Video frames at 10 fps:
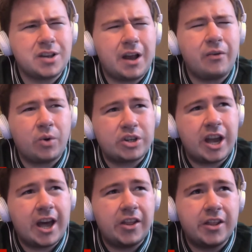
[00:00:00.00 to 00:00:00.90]
wish I
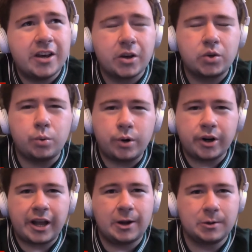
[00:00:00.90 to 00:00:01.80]
had the Twitter
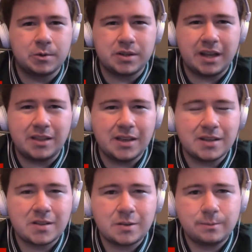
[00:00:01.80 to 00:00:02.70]
account who said
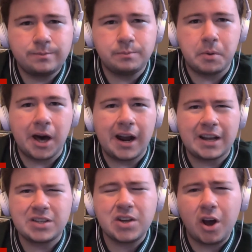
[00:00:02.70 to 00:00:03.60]
this, but I
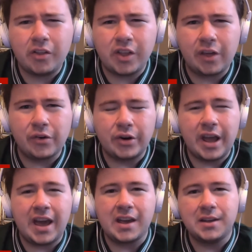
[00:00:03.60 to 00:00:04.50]
saw it the other
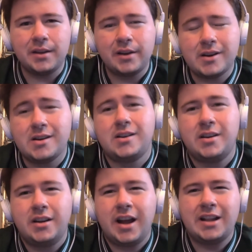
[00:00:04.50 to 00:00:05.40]
day,
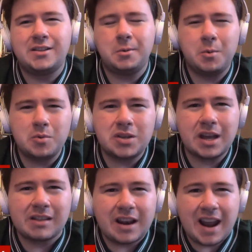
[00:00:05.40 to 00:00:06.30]
and someone was
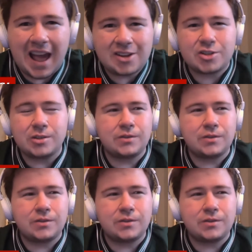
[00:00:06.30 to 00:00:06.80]
saying that Nationals